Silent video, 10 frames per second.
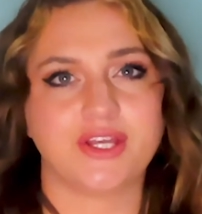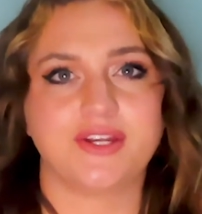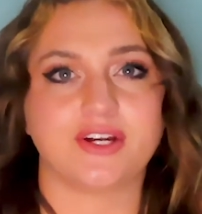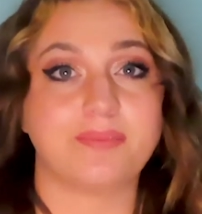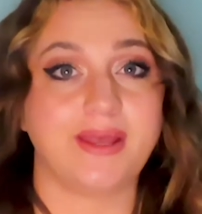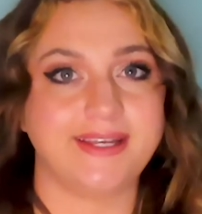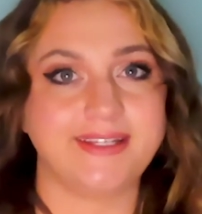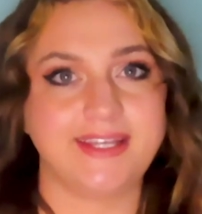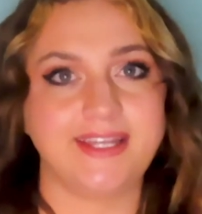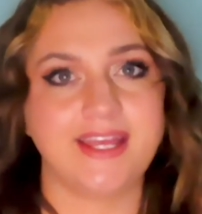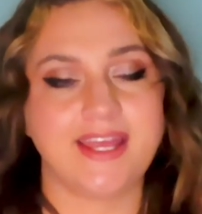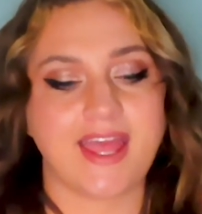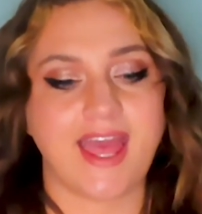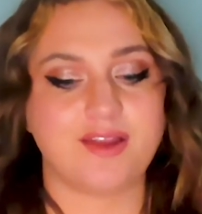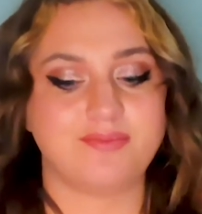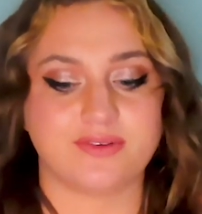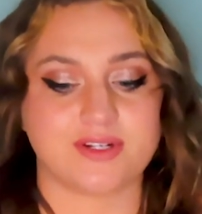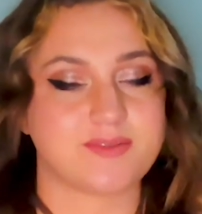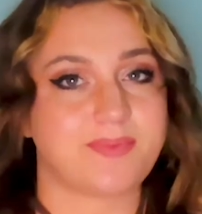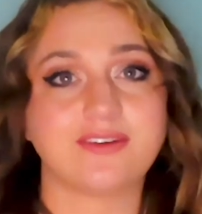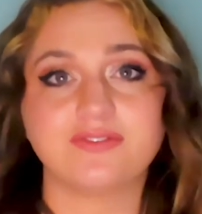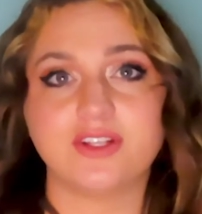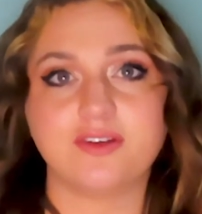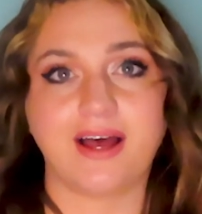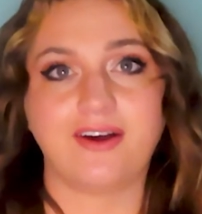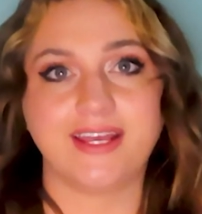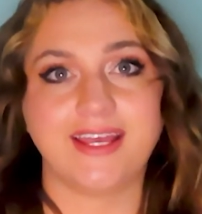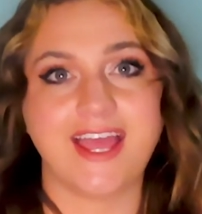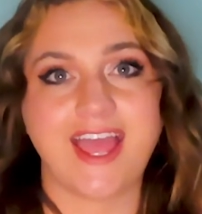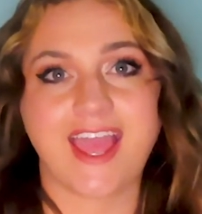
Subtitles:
your opinion and be respectful about it,